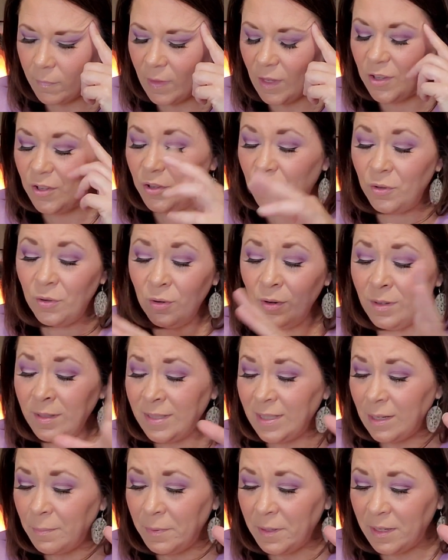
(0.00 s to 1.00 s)
you're
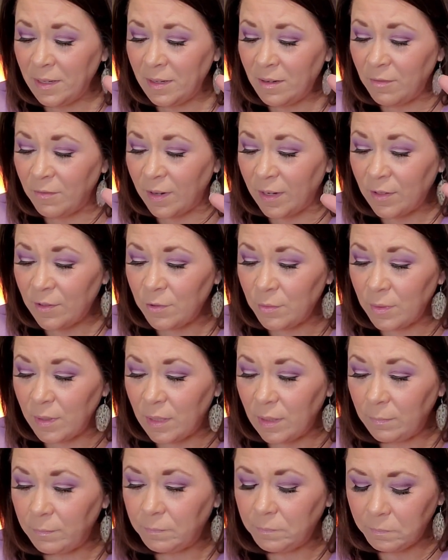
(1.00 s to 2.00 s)
stepping into
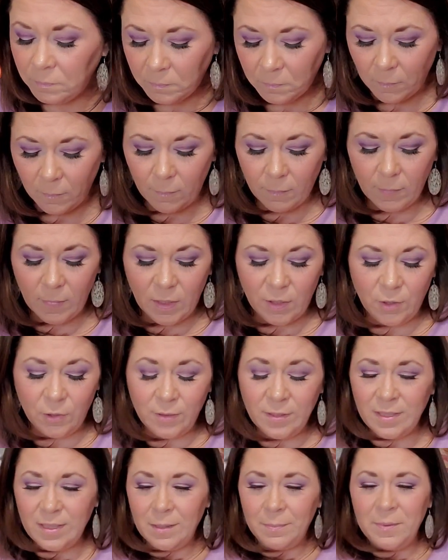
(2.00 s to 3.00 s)
victory. You're
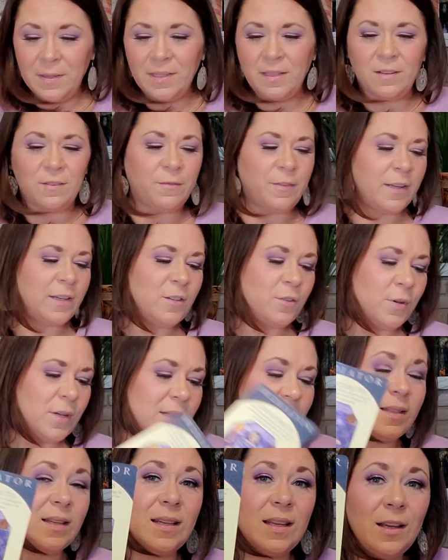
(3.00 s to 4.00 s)
stepping into victory.
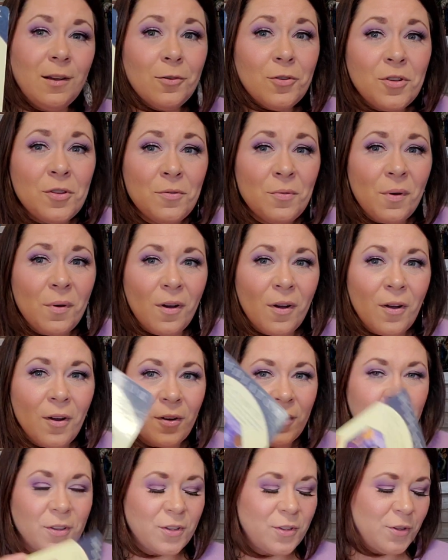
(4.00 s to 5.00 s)
It's like, here you
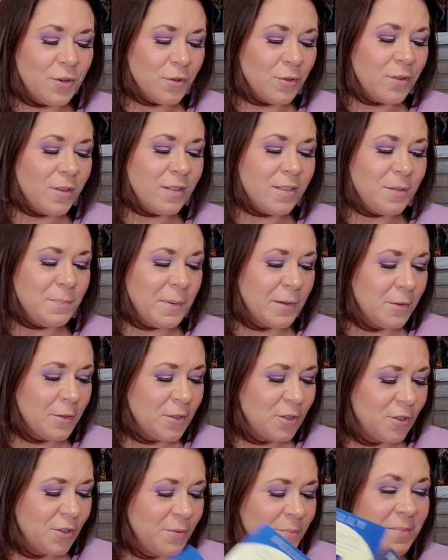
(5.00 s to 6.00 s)
are. You're the
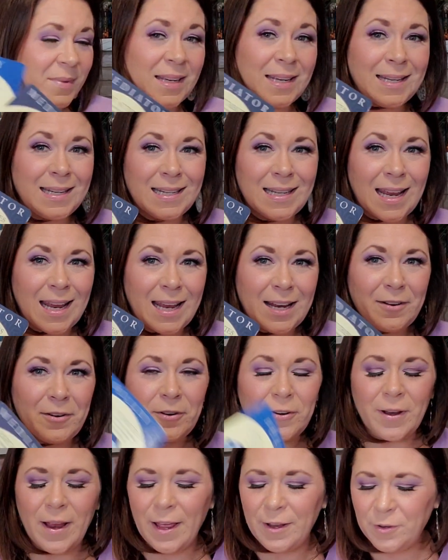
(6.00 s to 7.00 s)
spiritual
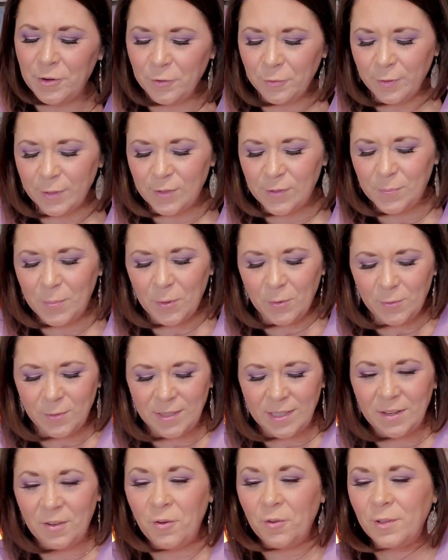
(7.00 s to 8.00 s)
mediator, and you're
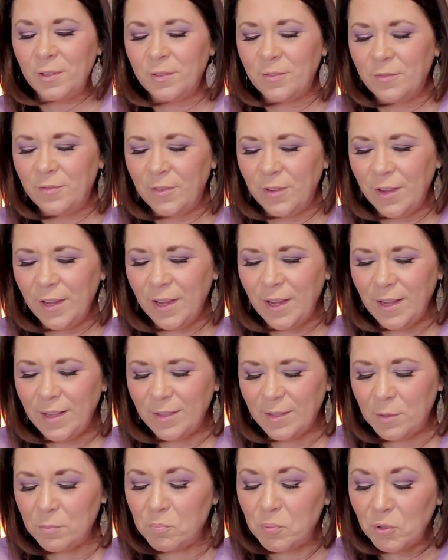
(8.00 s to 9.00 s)
exposing all of
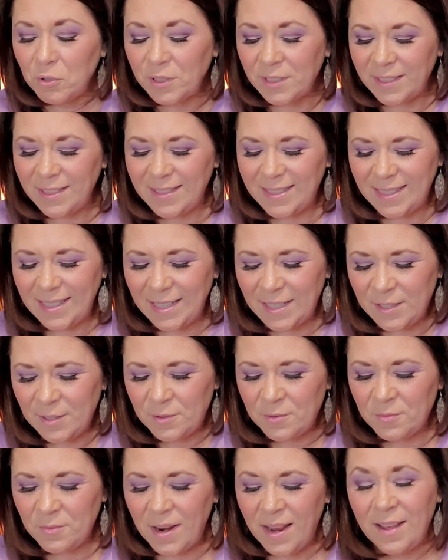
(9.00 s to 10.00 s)
the bullies in
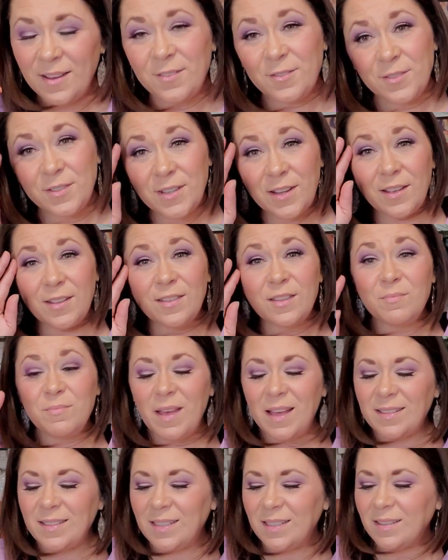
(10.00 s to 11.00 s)
and around the
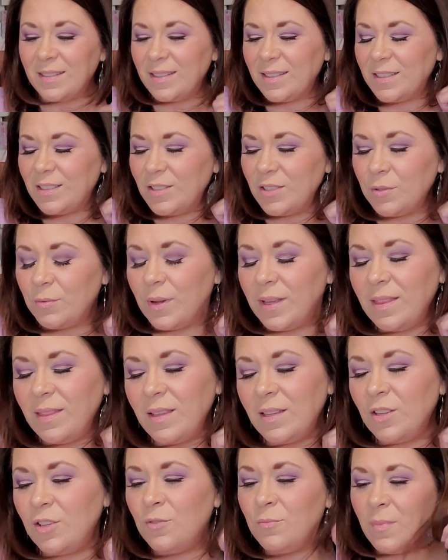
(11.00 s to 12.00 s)
masculine. And so I
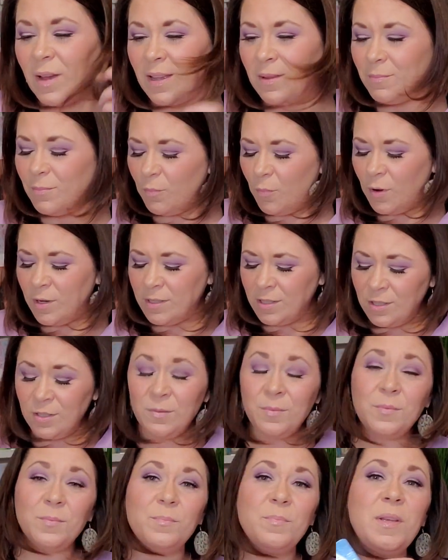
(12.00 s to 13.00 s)
think you might want to
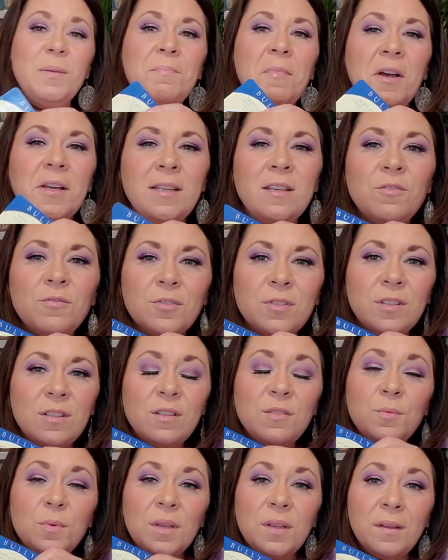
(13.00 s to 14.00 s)
be mindful
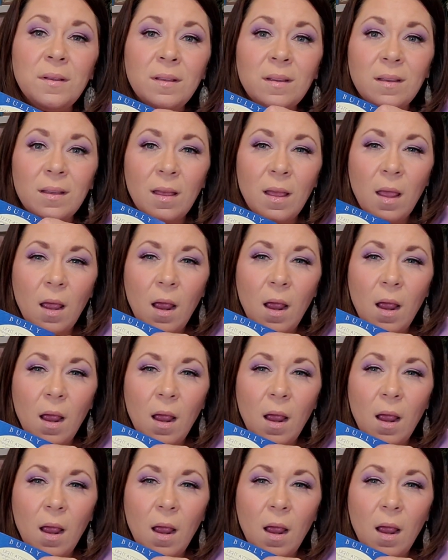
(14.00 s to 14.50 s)
this week,